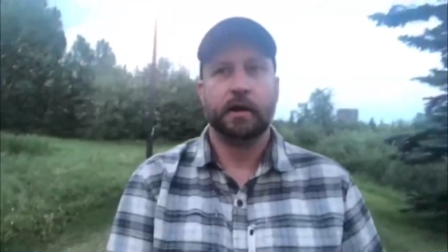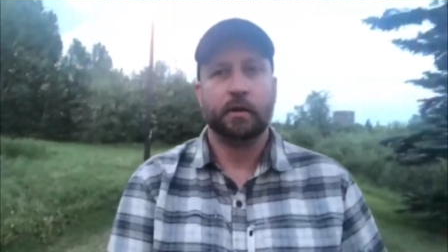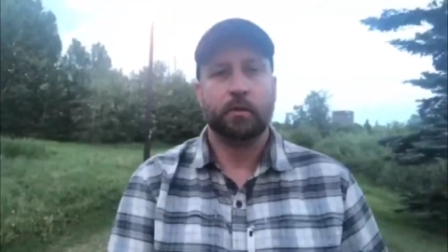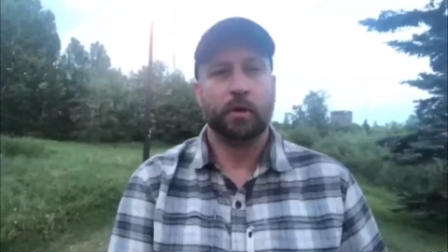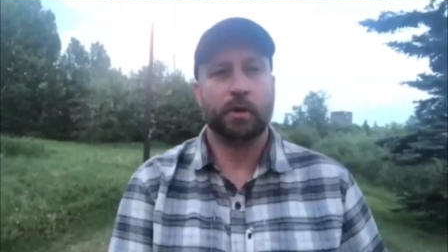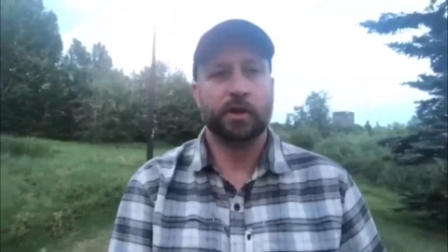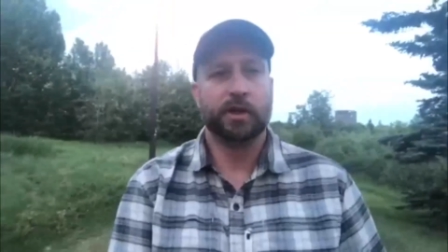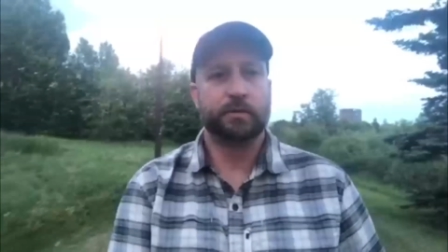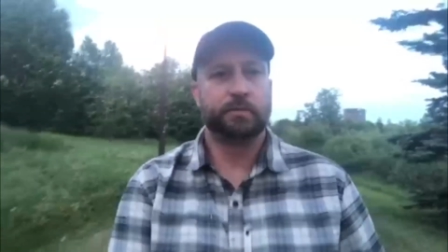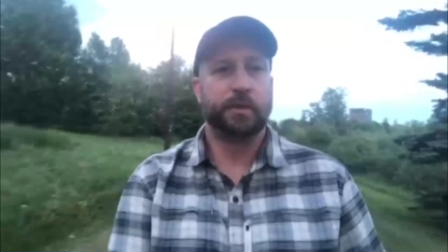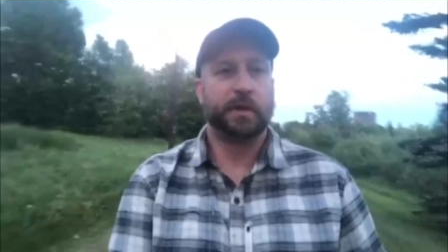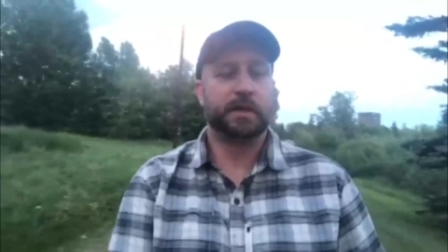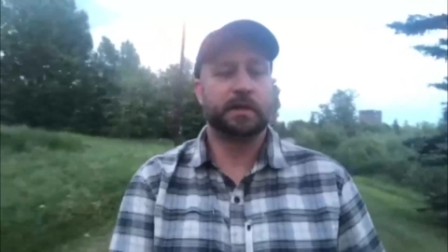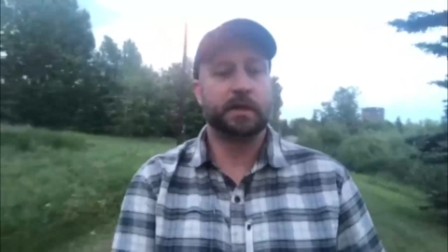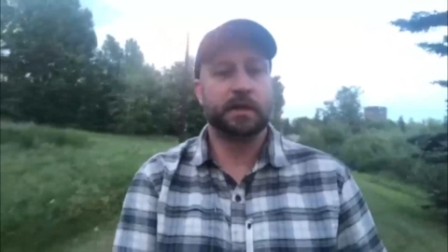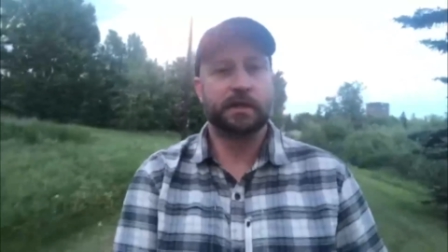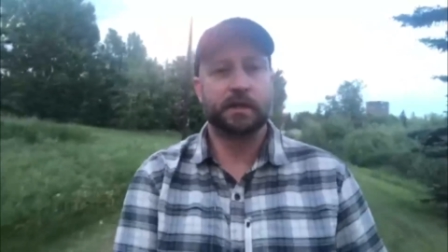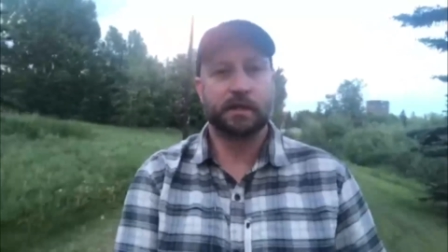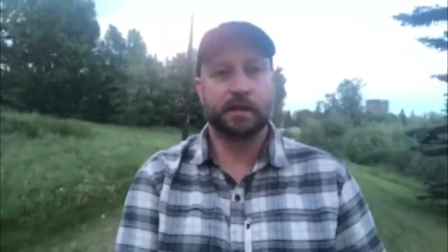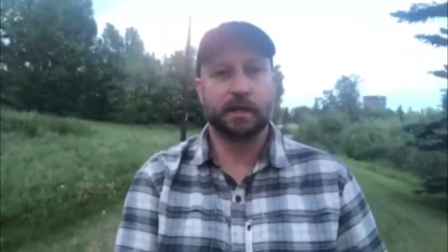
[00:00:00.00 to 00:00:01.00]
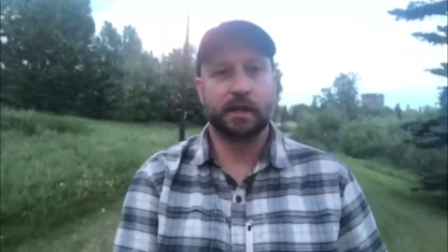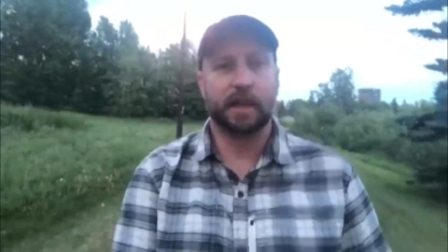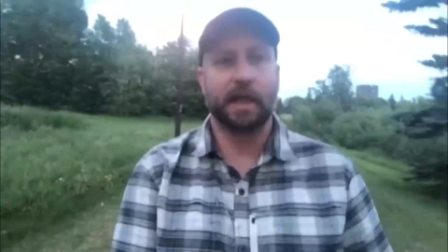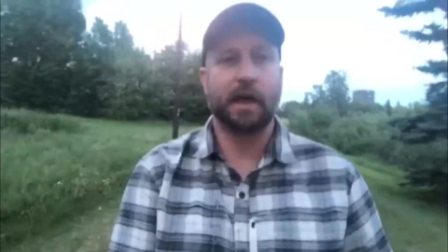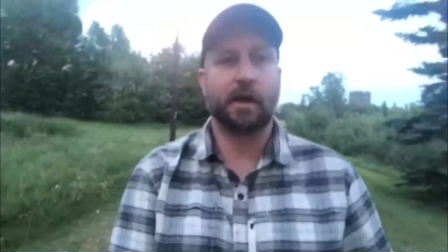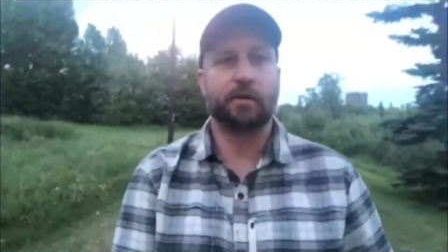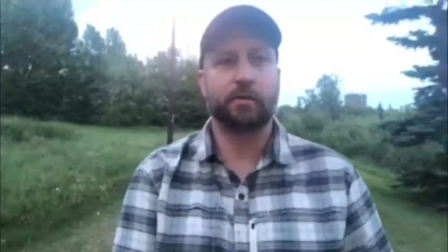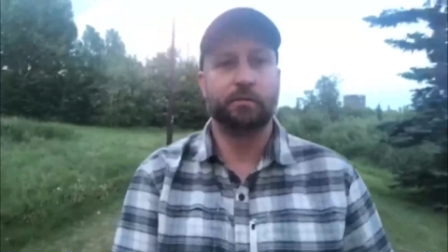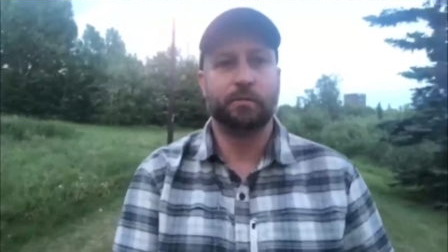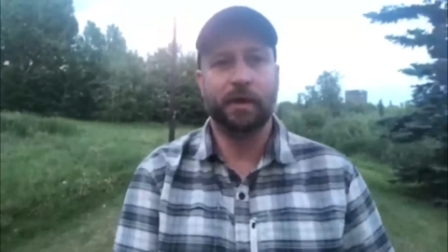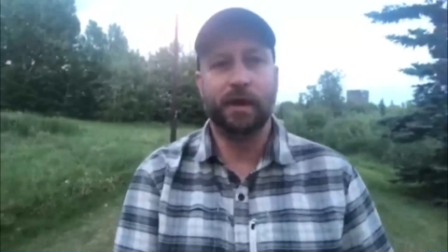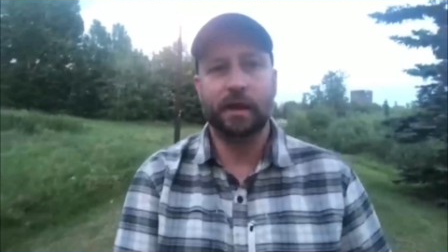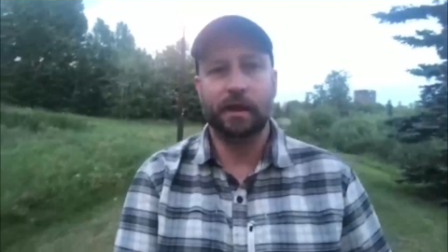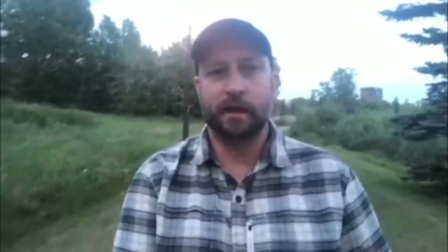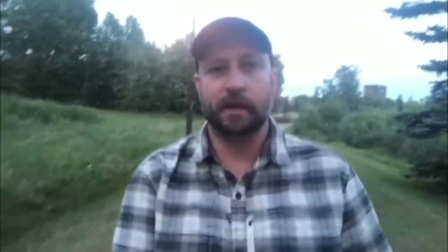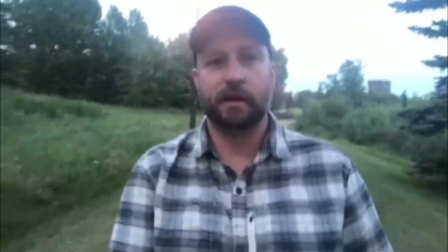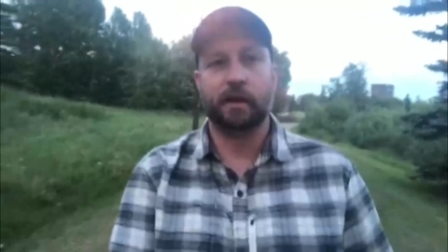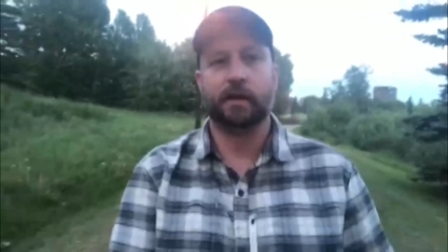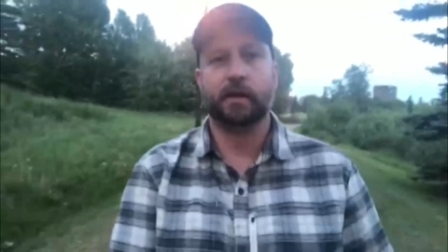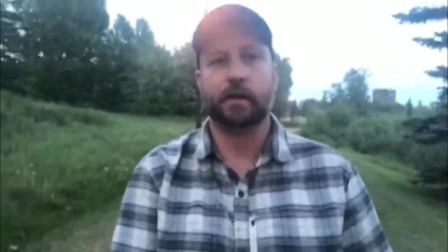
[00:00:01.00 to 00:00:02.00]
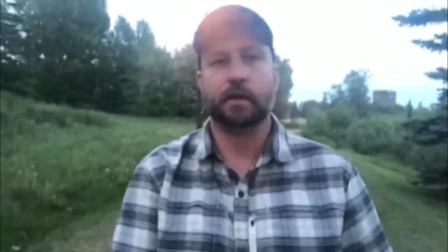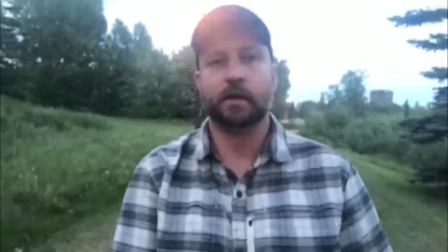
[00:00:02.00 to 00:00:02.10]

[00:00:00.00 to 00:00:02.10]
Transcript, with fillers: Well, this business has allowed me